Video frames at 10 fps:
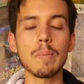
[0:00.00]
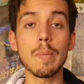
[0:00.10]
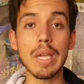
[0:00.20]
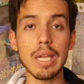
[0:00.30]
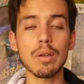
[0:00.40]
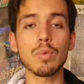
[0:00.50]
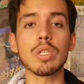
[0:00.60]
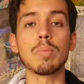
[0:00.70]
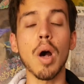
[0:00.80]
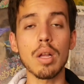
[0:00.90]
being
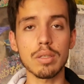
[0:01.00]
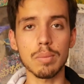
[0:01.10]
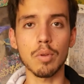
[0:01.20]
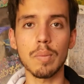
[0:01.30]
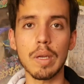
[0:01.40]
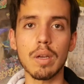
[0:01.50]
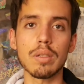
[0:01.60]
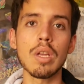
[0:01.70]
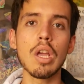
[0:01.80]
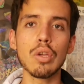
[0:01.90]
responsible
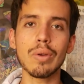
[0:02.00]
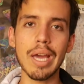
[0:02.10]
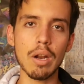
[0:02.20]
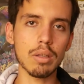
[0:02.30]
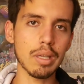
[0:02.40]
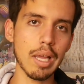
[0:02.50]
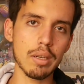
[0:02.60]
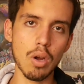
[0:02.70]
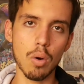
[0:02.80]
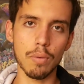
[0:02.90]
because you cannot
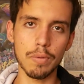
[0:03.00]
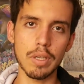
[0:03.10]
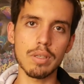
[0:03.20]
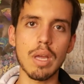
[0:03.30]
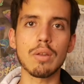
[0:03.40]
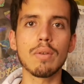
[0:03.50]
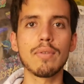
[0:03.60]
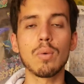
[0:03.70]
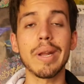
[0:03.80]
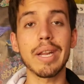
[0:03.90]
let go of things that you've
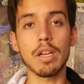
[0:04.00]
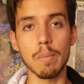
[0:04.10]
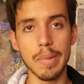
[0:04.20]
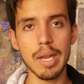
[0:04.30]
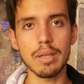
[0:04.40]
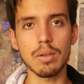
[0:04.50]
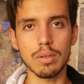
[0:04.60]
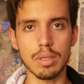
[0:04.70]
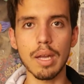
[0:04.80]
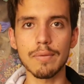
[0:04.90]
already committed
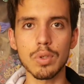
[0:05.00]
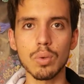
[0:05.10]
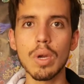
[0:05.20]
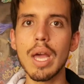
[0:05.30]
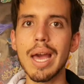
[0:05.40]
yourself to